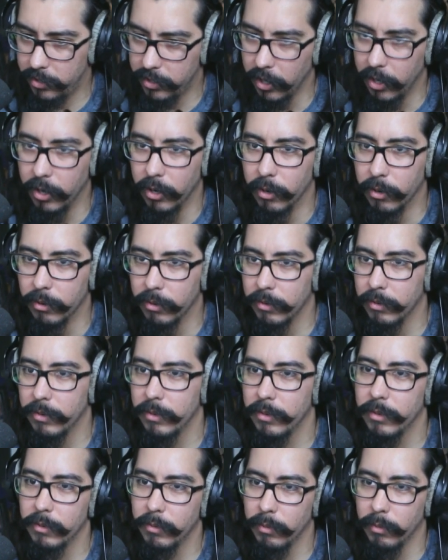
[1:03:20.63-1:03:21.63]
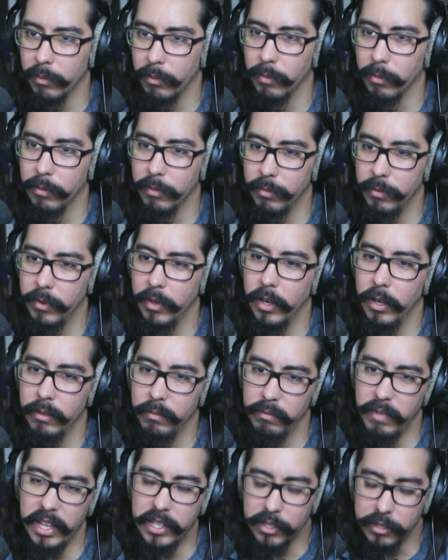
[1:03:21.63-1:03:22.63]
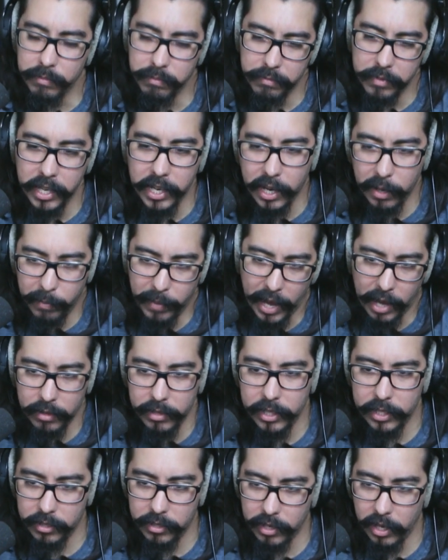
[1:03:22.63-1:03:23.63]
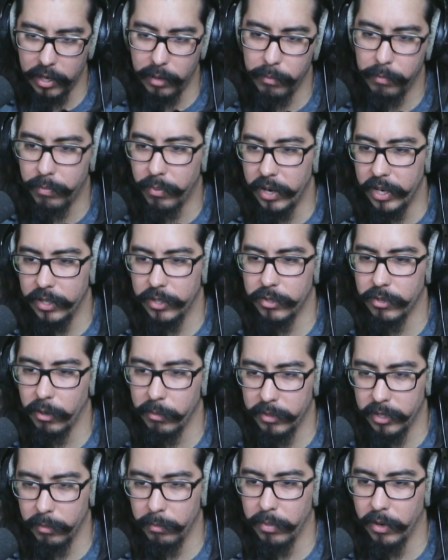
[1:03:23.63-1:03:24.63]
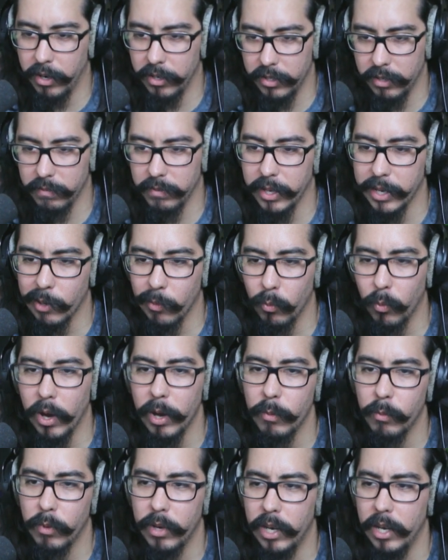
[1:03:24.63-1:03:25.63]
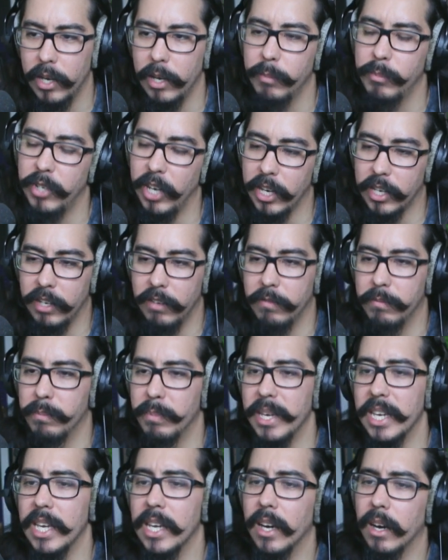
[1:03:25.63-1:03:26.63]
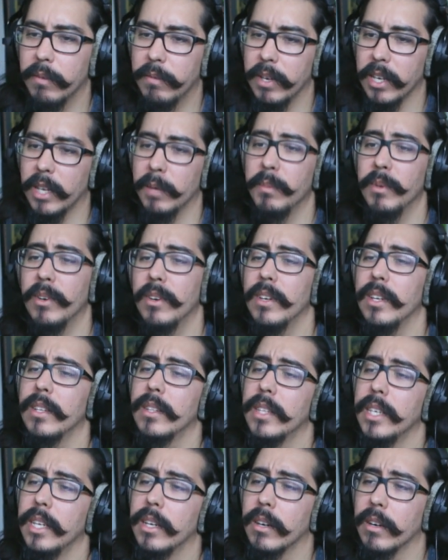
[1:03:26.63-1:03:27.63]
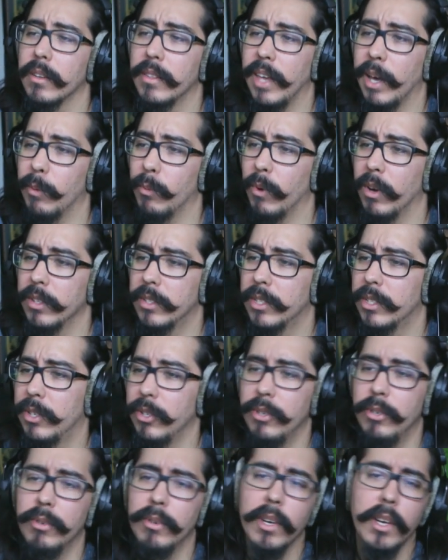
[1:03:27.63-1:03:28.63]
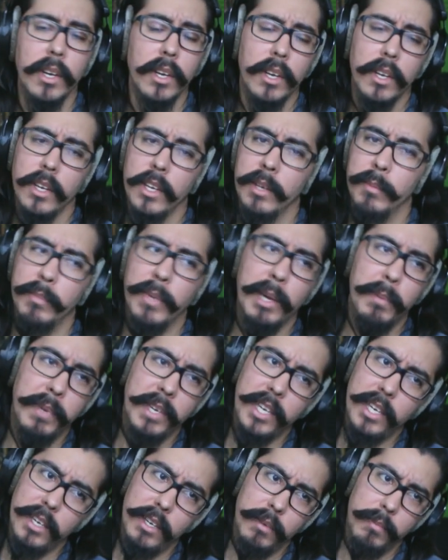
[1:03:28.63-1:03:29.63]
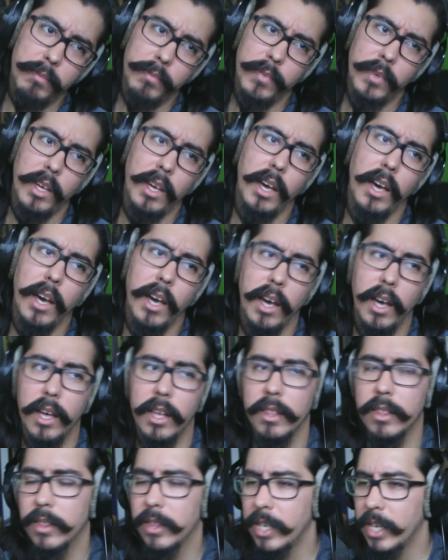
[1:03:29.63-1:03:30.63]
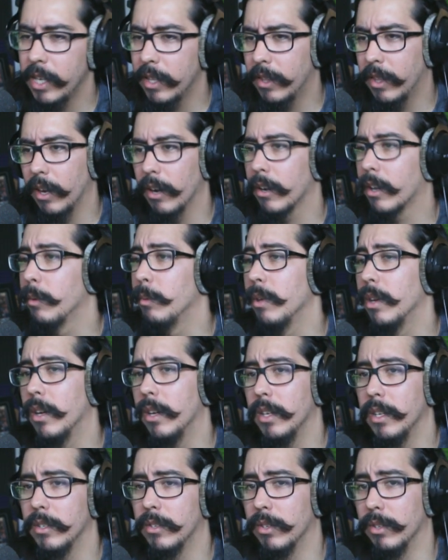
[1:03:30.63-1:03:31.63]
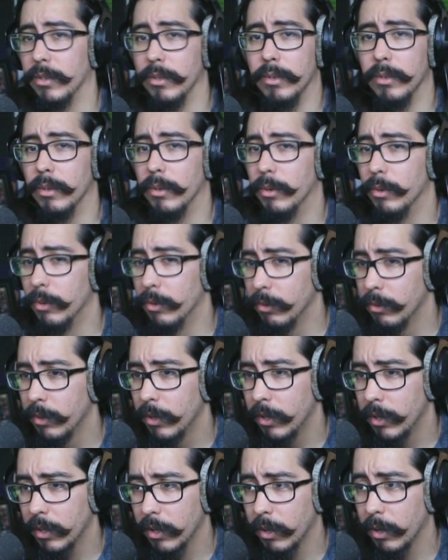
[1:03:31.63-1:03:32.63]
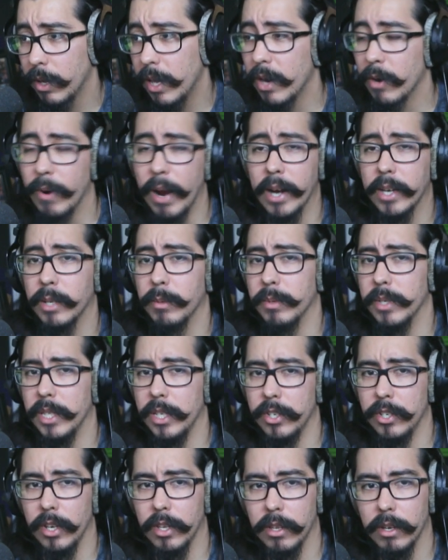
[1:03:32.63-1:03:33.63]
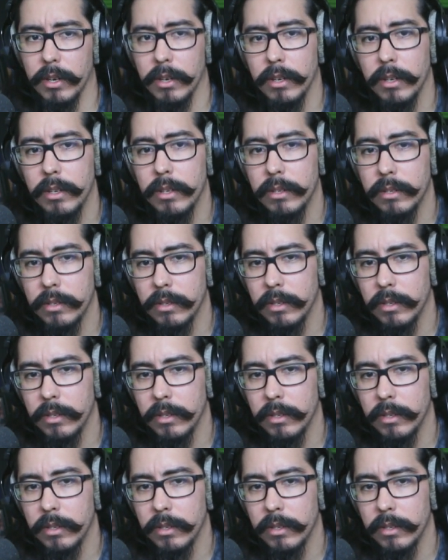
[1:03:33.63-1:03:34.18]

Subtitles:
So let's kind of brainstorm some parts of like what would an objective be of a community leader that wants to maybe lead their community to interacting with each other.